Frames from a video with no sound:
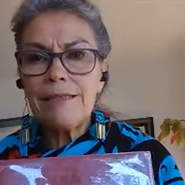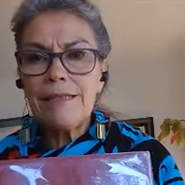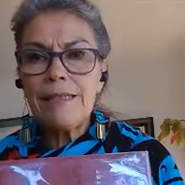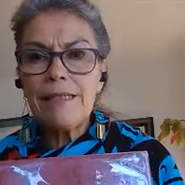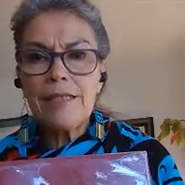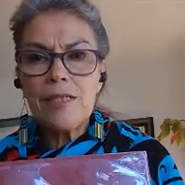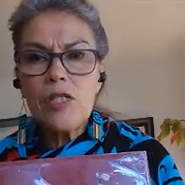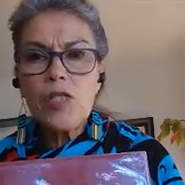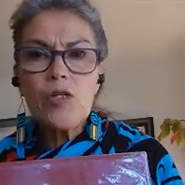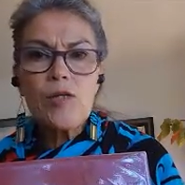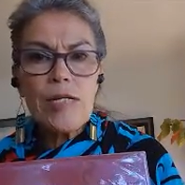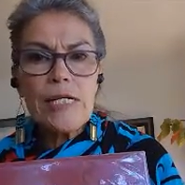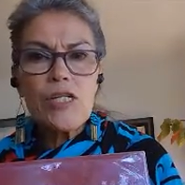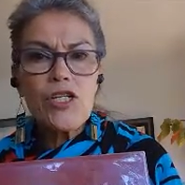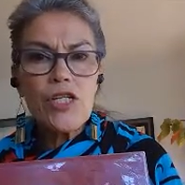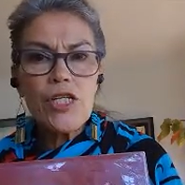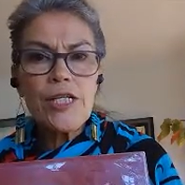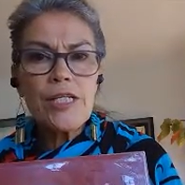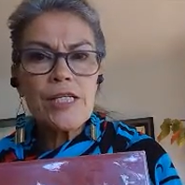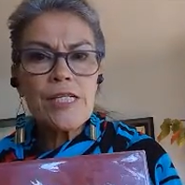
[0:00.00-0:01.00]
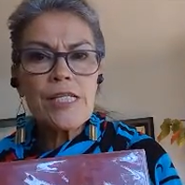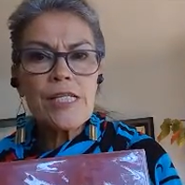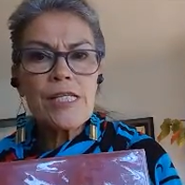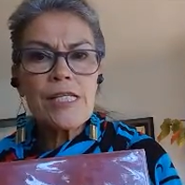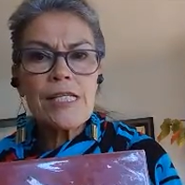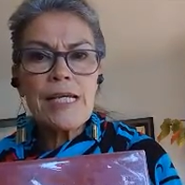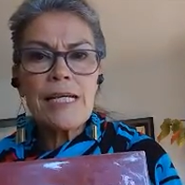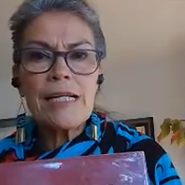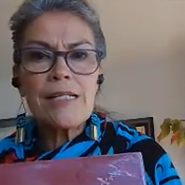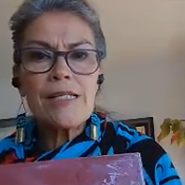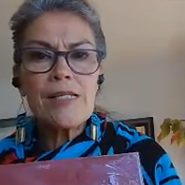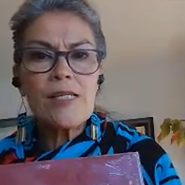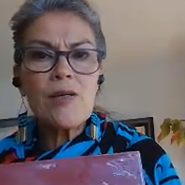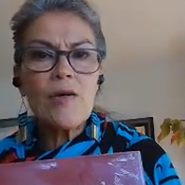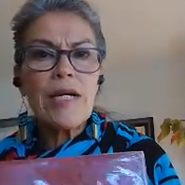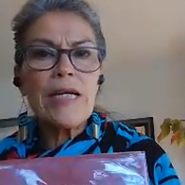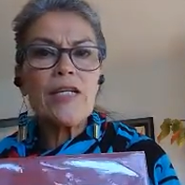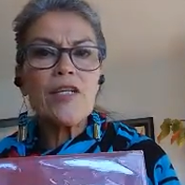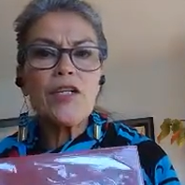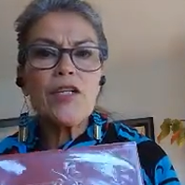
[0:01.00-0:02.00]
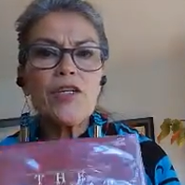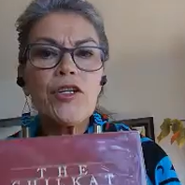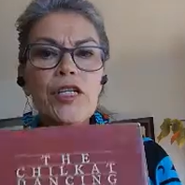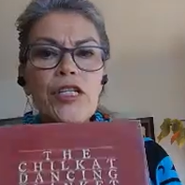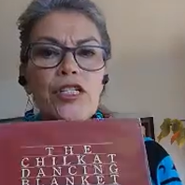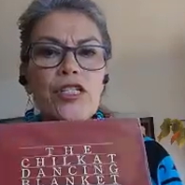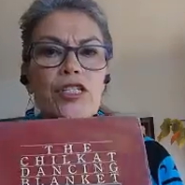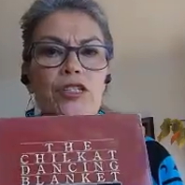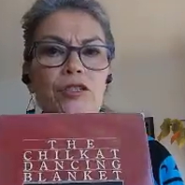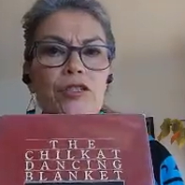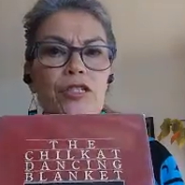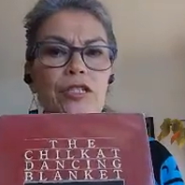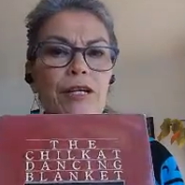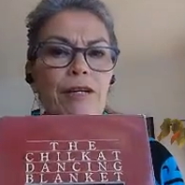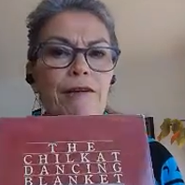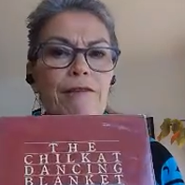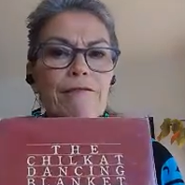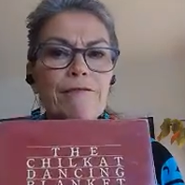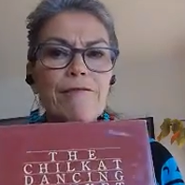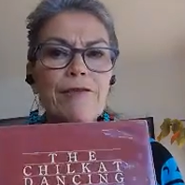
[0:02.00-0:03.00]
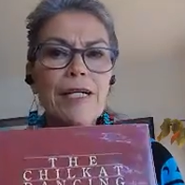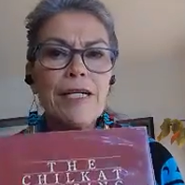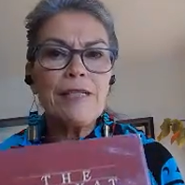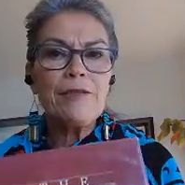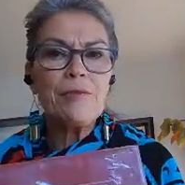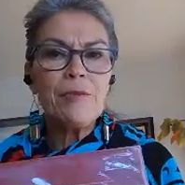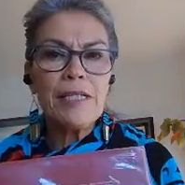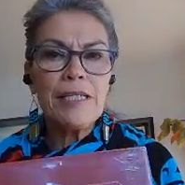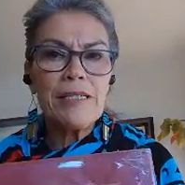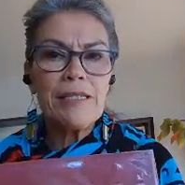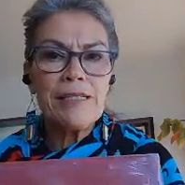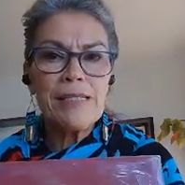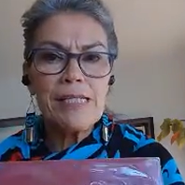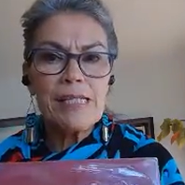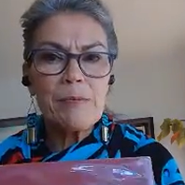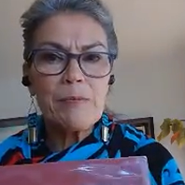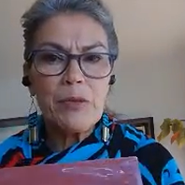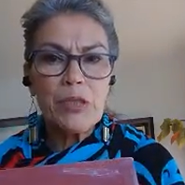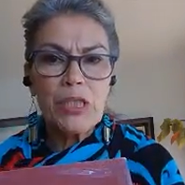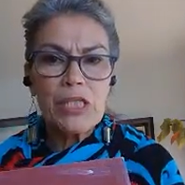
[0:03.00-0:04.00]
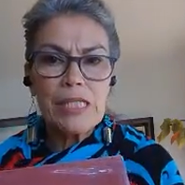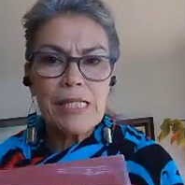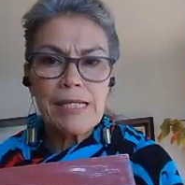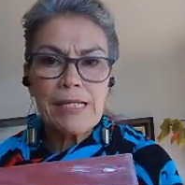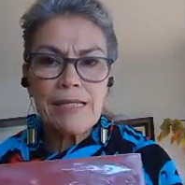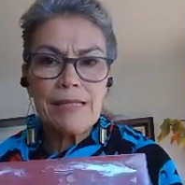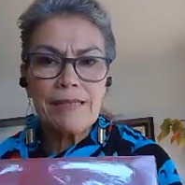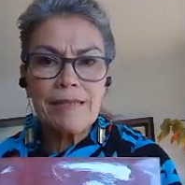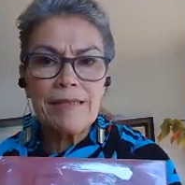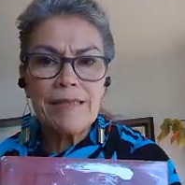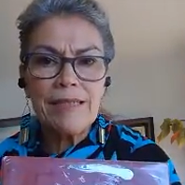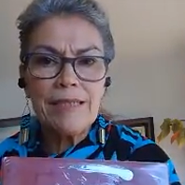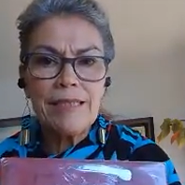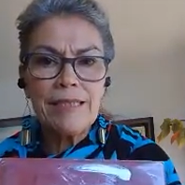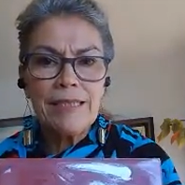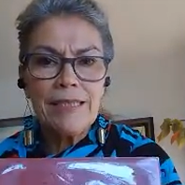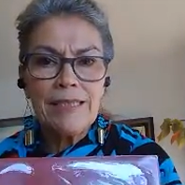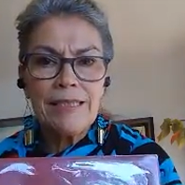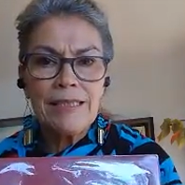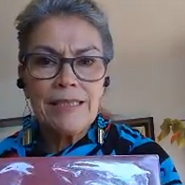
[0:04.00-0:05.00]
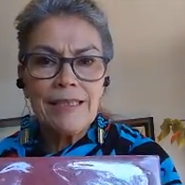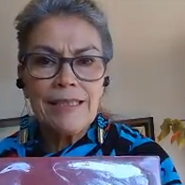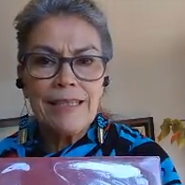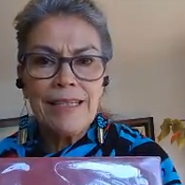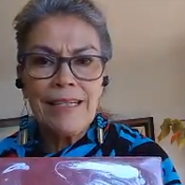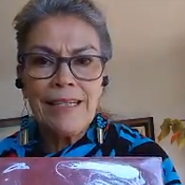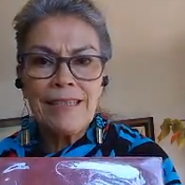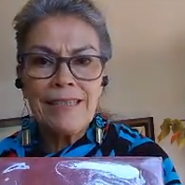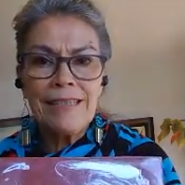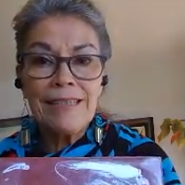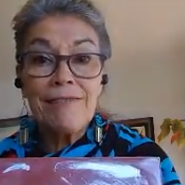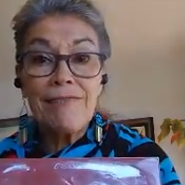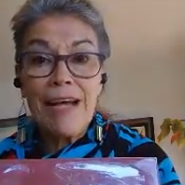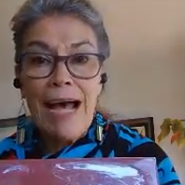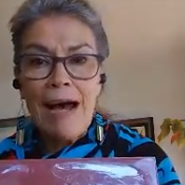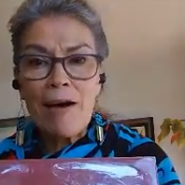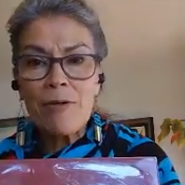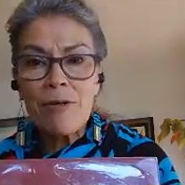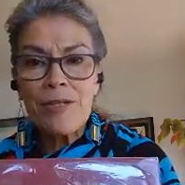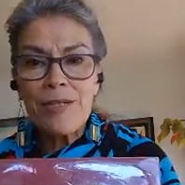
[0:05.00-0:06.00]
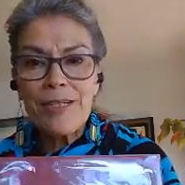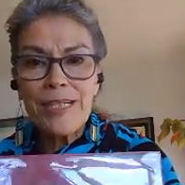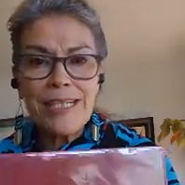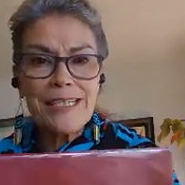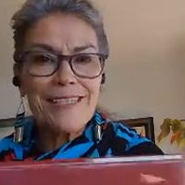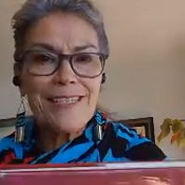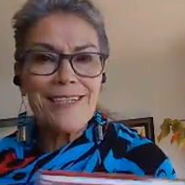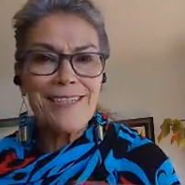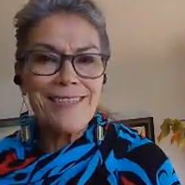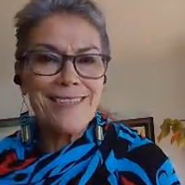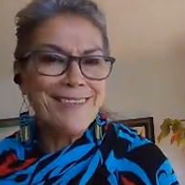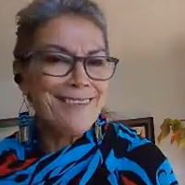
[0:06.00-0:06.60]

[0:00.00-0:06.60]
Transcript: illustrations, and so I encourage you to find one of these books and devour it.